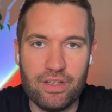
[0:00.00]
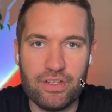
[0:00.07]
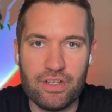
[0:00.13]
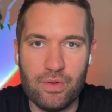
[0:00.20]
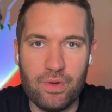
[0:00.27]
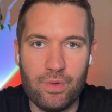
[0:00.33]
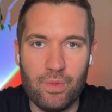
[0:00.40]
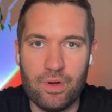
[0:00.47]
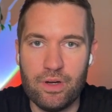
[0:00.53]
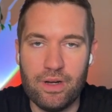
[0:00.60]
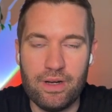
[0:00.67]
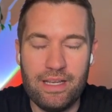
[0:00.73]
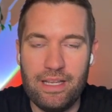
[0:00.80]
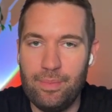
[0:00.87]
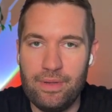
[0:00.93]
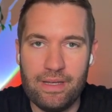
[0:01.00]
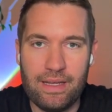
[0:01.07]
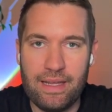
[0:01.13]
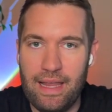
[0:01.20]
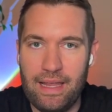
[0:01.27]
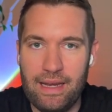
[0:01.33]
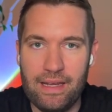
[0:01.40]
so we weren't keeping a
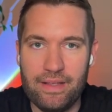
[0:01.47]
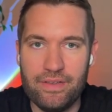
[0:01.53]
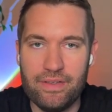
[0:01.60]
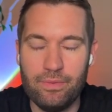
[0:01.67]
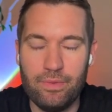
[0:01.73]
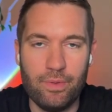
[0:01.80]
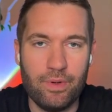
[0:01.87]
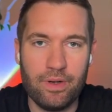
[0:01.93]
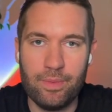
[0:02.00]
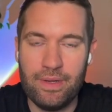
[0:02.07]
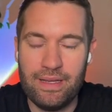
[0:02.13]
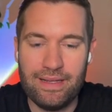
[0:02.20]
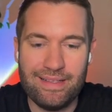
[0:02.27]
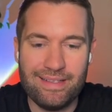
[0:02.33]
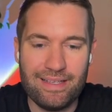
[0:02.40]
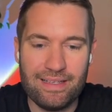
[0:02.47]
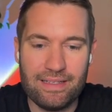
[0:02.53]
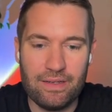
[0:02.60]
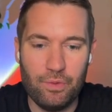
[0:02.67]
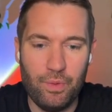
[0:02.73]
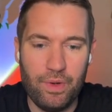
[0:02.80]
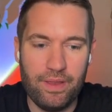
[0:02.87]
cadence, we weren't being
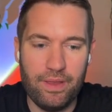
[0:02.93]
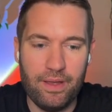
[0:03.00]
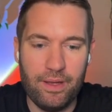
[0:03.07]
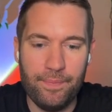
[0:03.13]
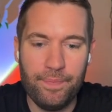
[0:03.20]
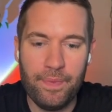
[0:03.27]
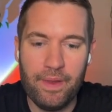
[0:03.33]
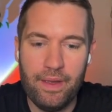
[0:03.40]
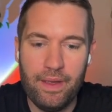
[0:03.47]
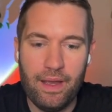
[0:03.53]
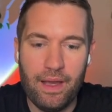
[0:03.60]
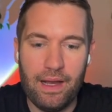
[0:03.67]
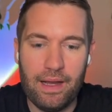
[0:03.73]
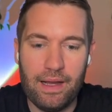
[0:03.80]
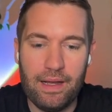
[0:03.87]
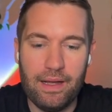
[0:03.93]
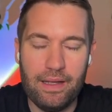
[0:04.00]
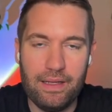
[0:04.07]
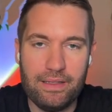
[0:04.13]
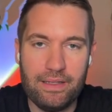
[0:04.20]
consistent with it. It